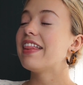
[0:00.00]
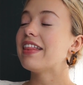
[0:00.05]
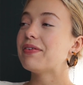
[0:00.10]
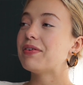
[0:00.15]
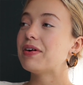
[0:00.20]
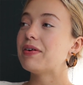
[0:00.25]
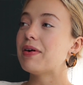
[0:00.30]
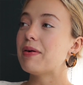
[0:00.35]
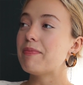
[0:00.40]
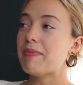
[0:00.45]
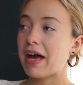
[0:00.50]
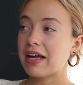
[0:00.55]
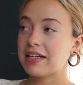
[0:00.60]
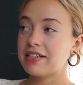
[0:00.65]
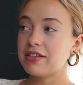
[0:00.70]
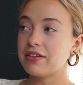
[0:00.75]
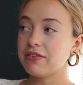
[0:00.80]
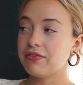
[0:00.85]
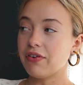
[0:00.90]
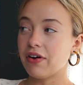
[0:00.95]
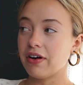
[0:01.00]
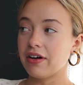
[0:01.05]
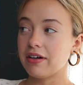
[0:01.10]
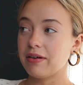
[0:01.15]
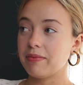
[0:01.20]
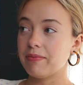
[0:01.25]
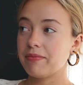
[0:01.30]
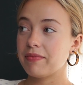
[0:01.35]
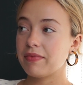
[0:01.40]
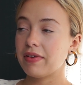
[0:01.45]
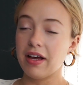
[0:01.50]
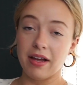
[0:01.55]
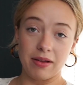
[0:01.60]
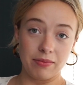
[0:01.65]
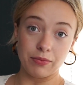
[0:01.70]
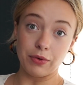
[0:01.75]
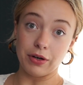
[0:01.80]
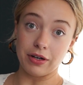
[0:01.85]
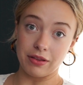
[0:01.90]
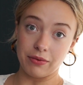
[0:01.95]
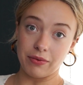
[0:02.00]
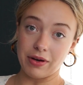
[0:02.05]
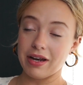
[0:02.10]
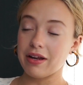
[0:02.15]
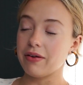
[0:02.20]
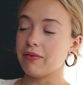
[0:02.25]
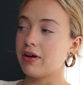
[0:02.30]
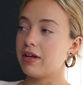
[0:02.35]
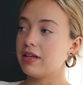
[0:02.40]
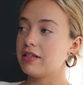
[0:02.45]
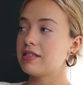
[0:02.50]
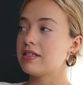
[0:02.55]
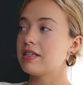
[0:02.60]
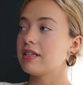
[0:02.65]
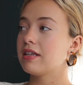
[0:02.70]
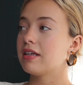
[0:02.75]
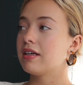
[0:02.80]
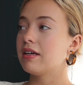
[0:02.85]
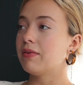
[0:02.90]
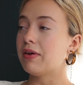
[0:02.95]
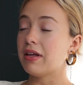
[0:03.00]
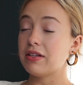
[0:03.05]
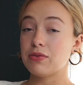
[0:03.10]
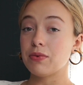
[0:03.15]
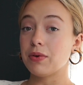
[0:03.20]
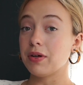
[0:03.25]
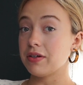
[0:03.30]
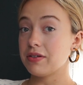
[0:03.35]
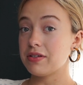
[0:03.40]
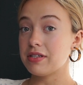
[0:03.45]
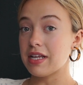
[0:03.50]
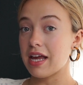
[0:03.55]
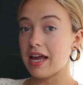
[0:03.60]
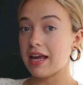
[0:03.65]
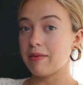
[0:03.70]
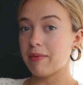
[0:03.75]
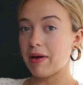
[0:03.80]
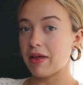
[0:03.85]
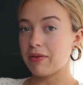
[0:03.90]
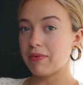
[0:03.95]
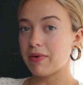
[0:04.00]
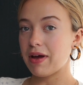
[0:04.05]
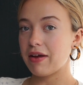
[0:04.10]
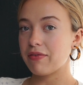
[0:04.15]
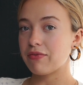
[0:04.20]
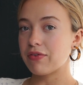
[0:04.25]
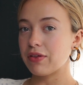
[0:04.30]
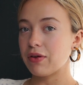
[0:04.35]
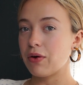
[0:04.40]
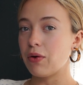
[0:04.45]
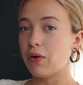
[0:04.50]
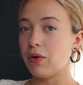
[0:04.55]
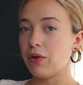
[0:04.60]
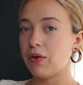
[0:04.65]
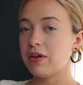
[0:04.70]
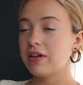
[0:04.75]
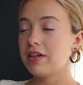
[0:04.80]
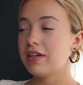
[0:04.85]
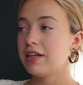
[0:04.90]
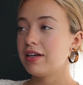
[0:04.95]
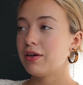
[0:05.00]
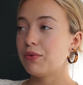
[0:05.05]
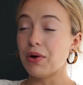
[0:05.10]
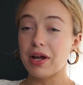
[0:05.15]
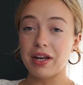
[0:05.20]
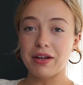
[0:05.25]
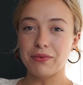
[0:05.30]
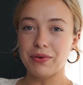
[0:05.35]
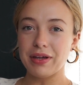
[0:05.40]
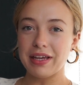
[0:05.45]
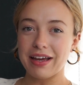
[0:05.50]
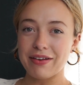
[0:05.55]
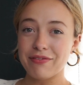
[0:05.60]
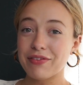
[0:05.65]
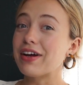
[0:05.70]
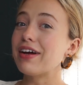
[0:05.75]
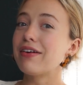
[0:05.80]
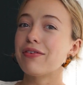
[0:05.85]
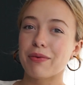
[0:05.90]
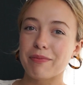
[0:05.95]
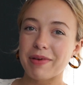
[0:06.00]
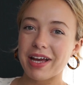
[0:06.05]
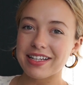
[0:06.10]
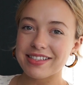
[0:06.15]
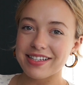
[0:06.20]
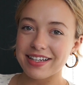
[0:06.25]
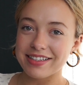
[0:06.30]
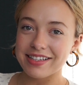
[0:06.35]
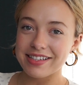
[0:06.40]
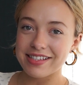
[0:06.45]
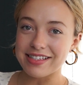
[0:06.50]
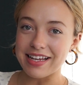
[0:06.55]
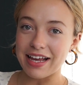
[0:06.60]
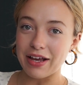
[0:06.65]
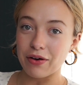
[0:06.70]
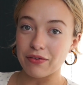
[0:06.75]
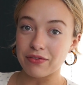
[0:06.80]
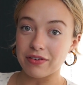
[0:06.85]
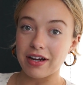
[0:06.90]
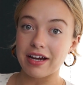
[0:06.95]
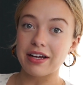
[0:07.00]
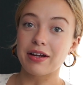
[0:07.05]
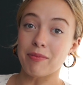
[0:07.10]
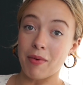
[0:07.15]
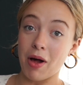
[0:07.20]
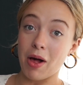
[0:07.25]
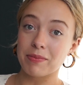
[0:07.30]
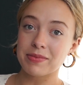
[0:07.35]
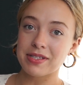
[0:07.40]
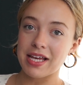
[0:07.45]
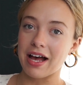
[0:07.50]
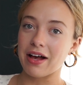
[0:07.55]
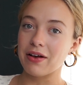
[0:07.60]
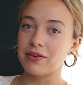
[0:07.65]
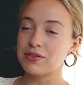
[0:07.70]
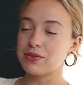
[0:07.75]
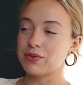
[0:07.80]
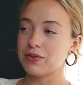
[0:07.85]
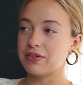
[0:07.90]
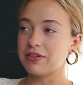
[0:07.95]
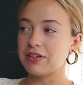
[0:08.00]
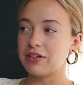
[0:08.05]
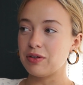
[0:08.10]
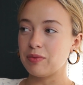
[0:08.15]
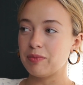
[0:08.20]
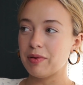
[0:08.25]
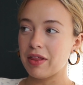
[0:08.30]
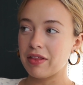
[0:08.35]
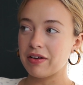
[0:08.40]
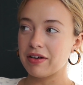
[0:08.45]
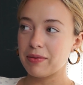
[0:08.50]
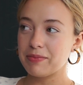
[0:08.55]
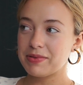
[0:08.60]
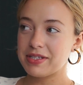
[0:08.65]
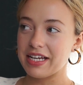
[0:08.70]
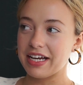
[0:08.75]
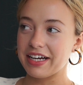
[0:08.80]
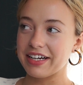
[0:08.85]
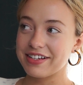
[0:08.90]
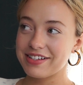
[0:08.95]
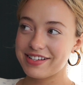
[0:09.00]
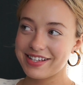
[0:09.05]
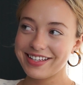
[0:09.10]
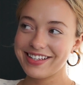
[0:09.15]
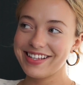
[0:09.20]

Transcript: and then we went back to the farm um, where the wedding was. That's where we were staying, by the way, for the whole wedding weekend. Very romantic to stay over at your mom's house with your little brother upstairs.